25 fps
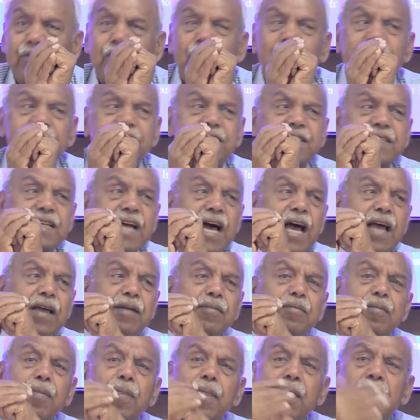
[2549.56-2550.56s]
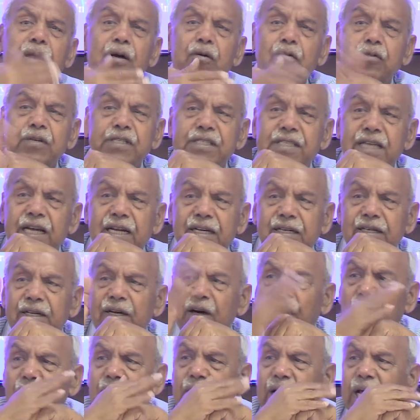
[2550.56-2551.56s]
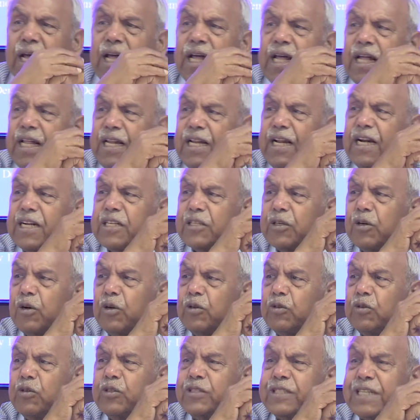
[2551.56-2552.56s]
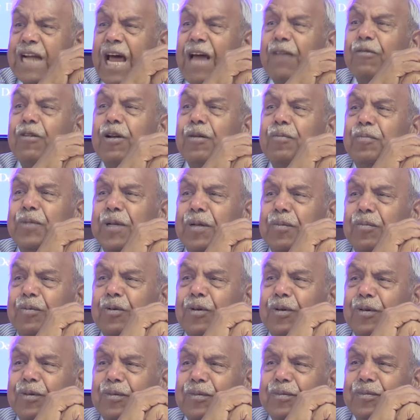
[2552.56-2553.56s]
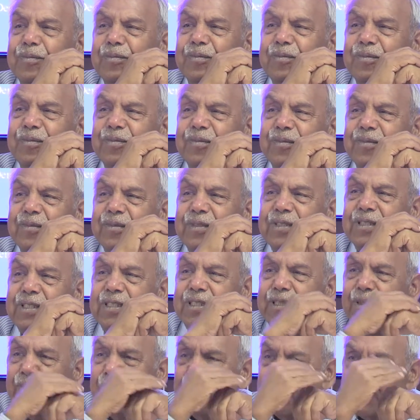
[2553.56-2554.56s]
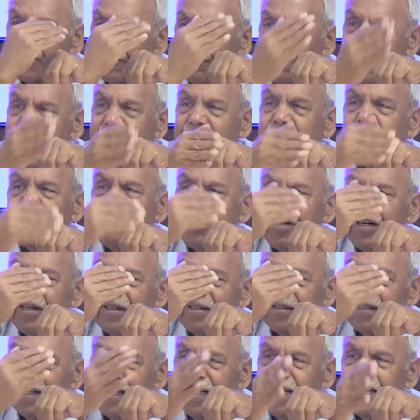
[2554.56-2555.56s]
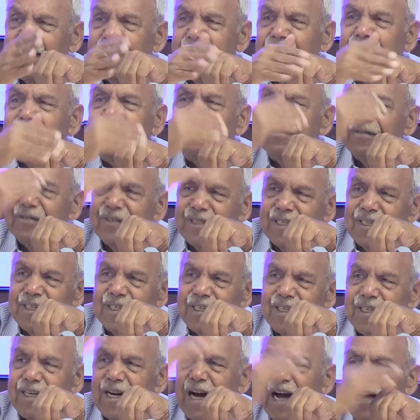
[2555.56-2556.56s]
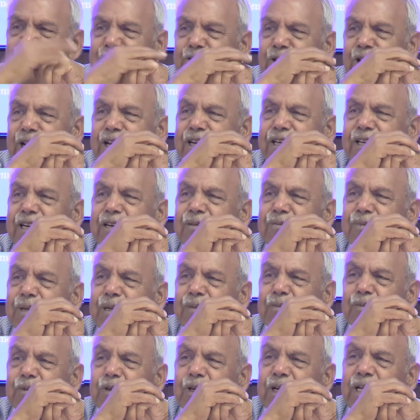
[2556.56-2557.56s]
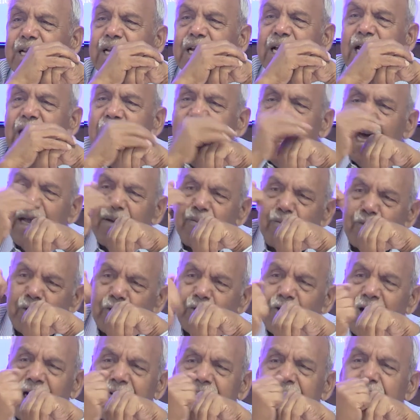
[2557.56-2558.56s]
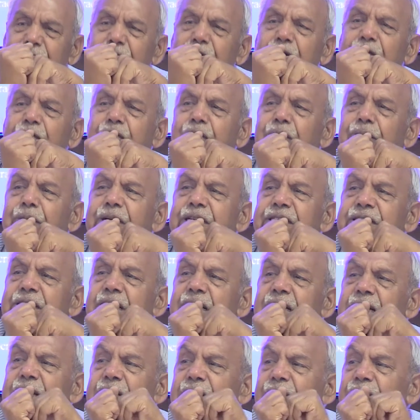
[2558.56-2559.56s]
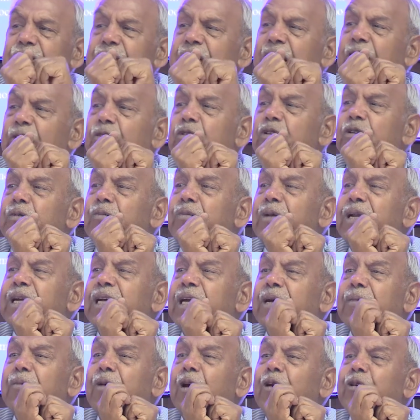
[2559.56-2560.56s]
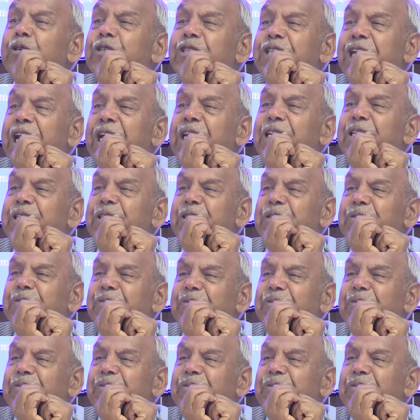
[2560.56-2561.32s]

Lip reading: First time we said, okay, let's go to tribal people, the most backward, the hilly, isolated people, and provide them information if they would bring about change.